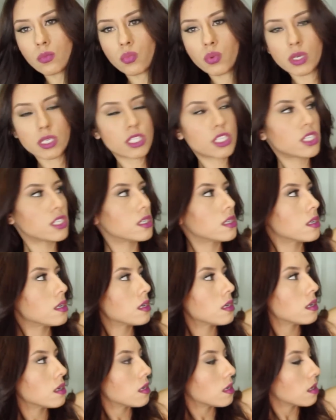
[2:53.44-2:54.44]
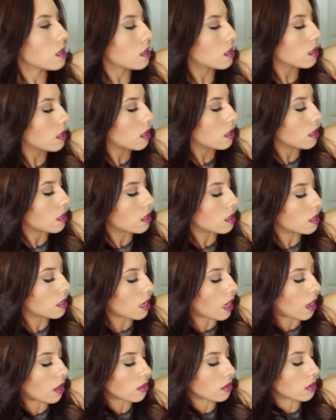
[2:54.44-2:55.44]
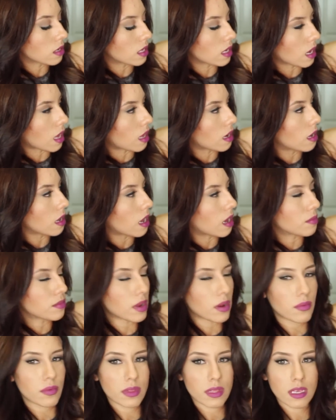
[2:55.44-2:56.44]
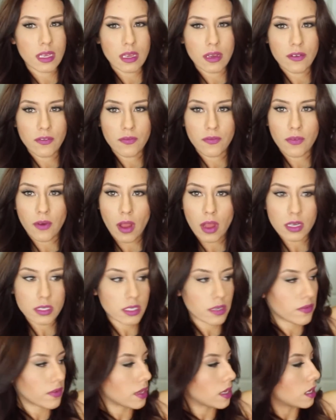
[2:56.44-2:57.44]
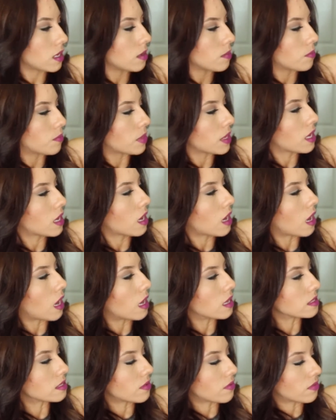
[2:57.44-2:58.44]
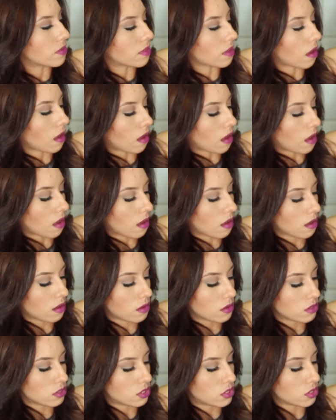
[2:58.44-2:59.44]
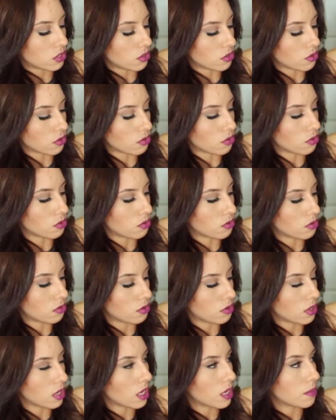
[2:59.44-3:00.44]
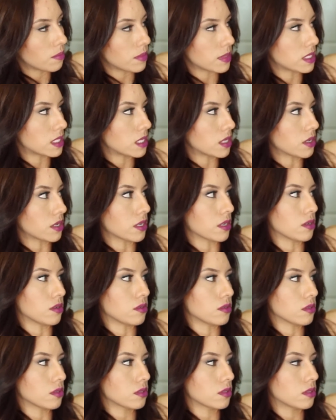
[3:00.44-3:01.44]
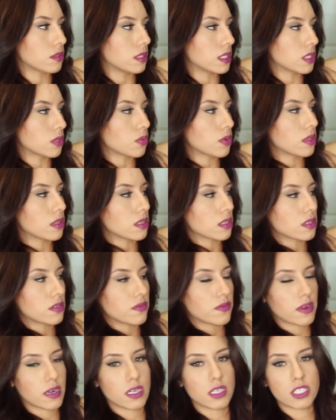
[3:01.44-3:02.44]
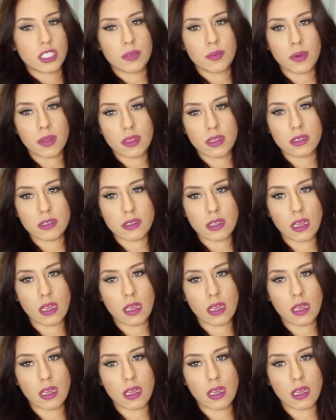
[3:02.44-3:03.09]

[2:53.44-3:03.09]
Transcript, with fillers: which now looking at it I'm not really a fond of it because of the two materials this one looks very cheap on this